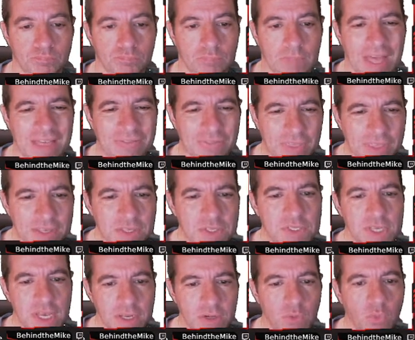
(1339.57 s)
I think
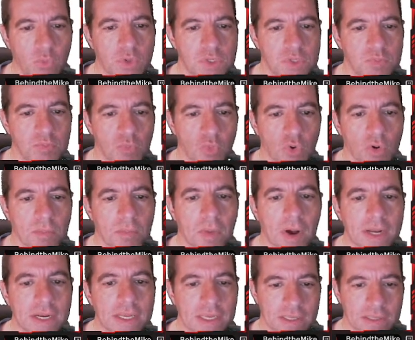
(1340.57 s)
Sutton was more
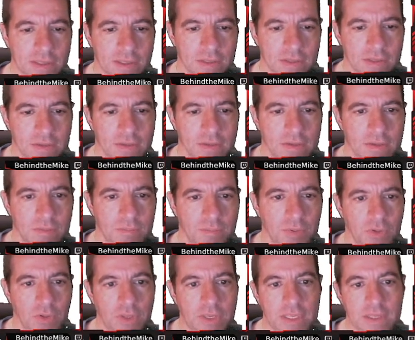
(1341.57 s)
money,
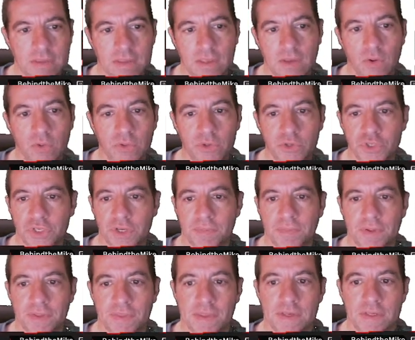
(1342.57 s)
but look at the ownership
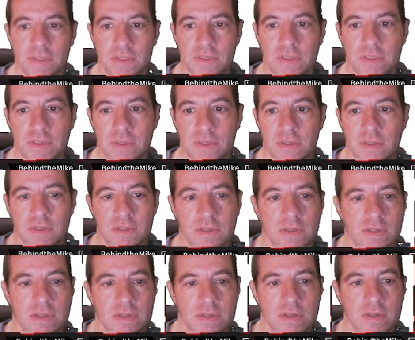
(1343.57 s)
on this.
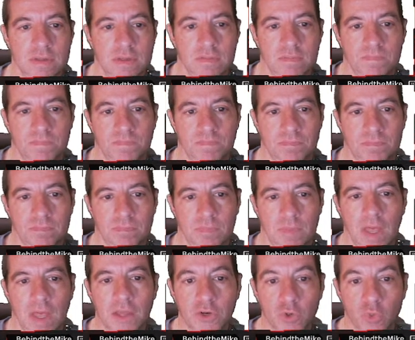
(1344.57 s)

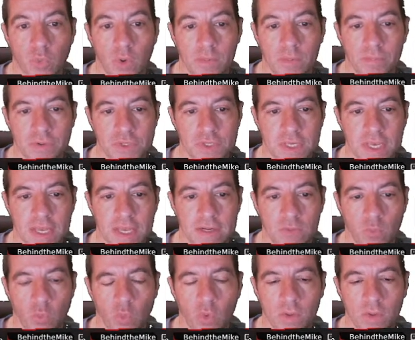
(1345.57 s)
Under 1%,
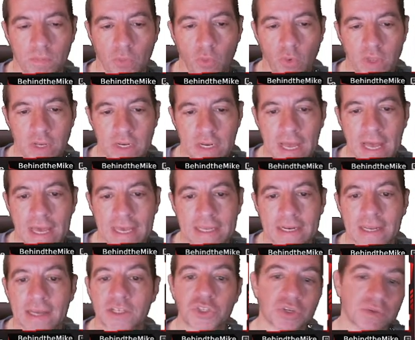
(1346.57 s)
1.9.
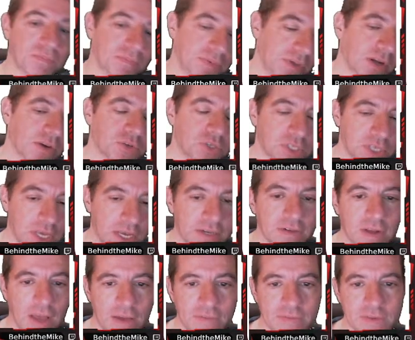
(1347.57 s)
I should,
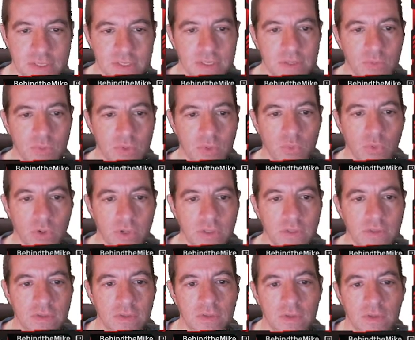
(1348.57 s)
Sutton obviously would have
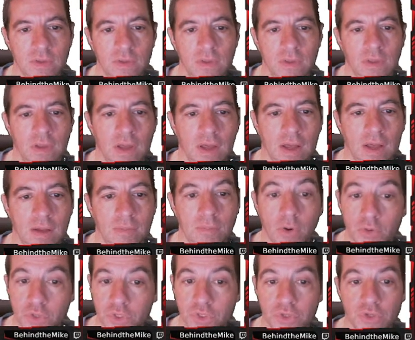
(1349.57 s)
worked.
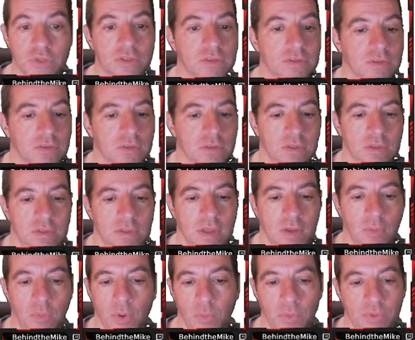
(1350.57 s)
Mostert, I
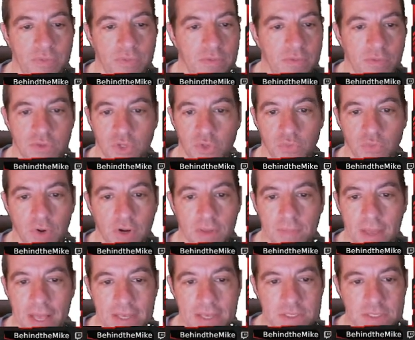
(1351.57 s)
went with the two running
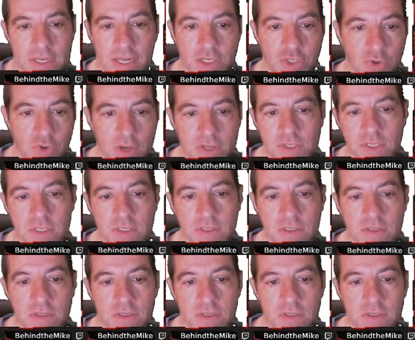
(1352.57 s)
backs that I trusted,